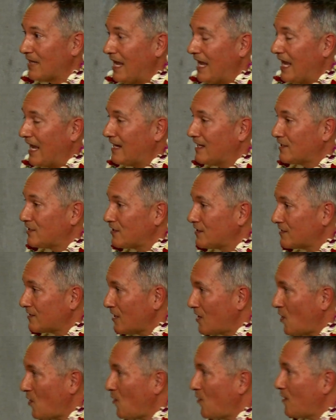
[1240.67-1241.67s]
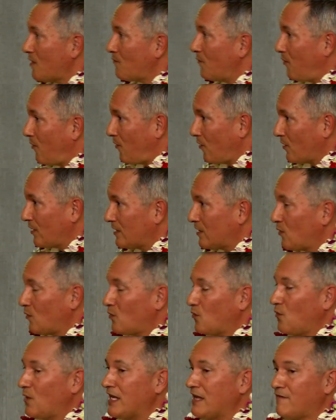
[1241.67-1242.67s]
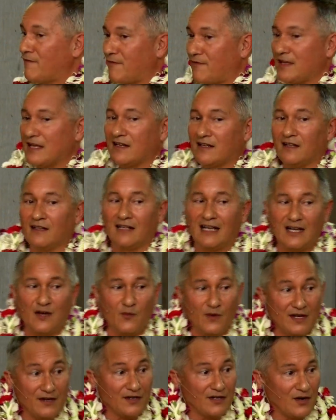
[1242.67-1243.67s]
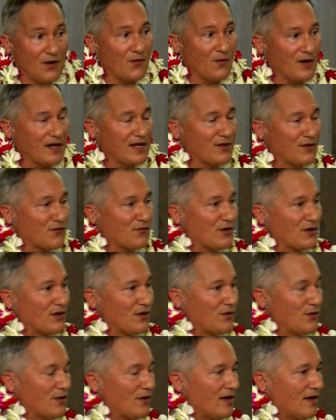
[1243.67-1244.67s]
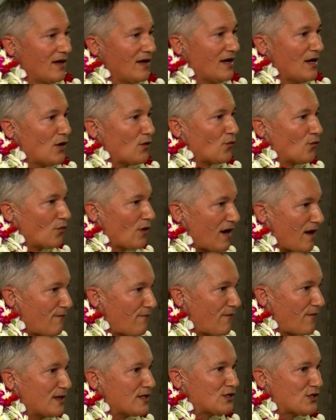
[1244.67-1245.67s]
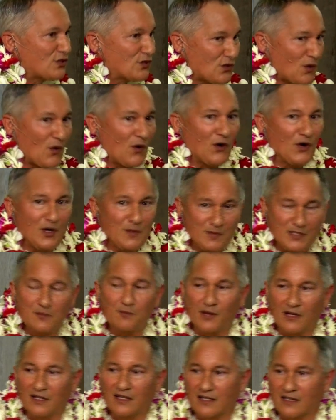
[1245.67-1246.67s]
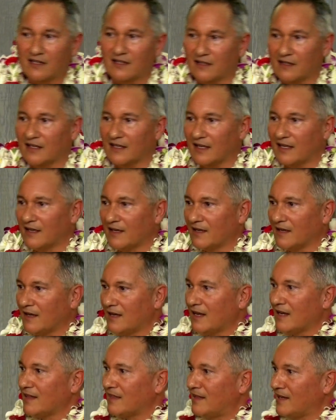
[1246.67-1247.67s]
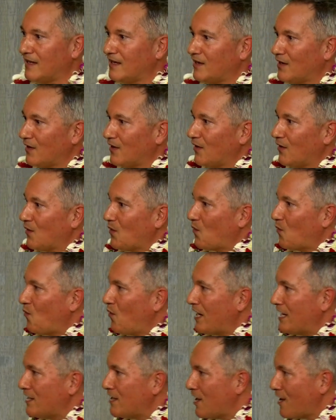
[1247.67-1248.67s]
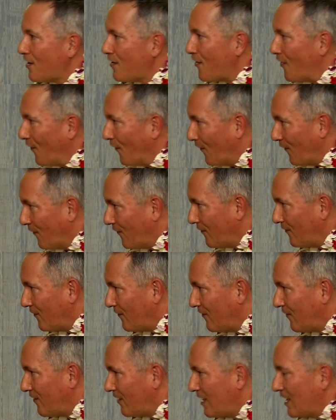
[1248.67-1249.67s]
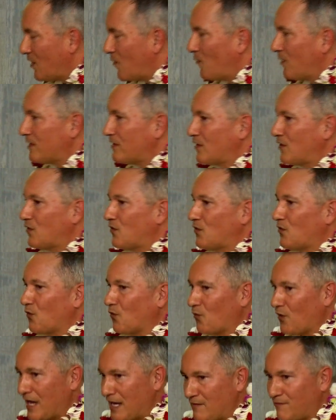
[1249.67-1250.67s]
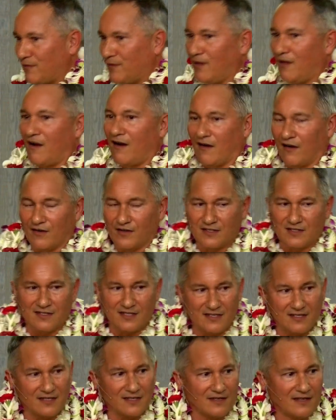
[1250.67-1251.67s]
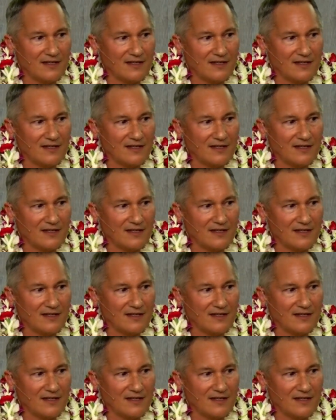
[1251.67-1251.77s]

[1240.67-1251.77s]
And it's so important when we feel like we are going through rough storms politically that we know with grateful hearts